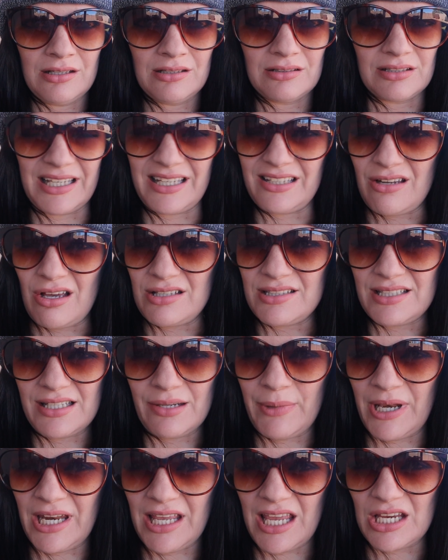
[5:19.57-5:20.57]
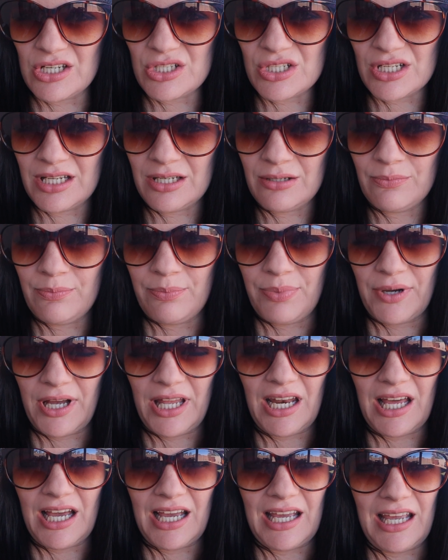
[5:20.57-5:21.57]
like a nausea medication,
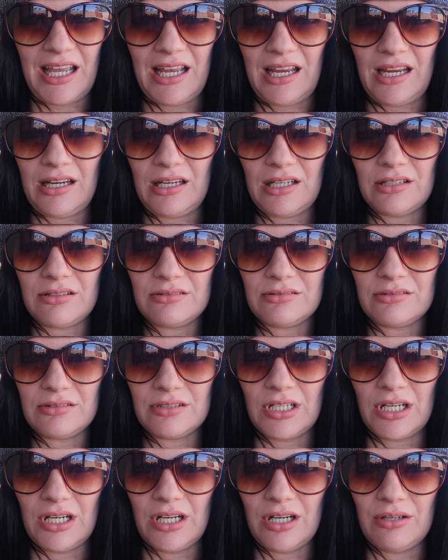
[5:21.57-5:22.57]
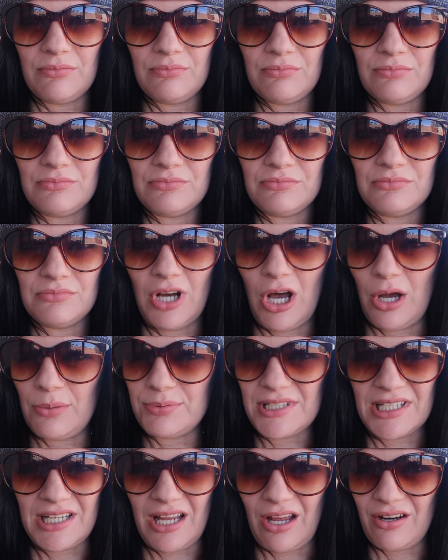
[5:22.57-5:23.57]
but I
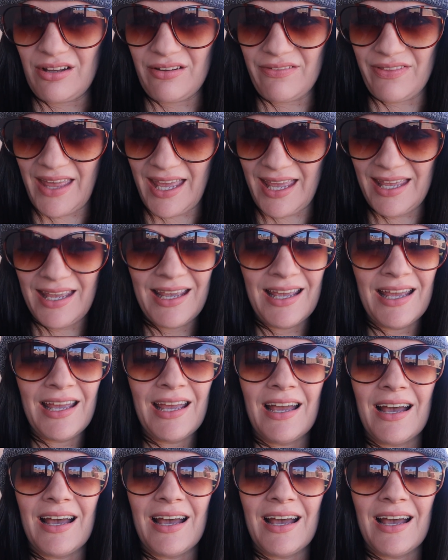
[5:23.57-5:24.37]
opted out on that.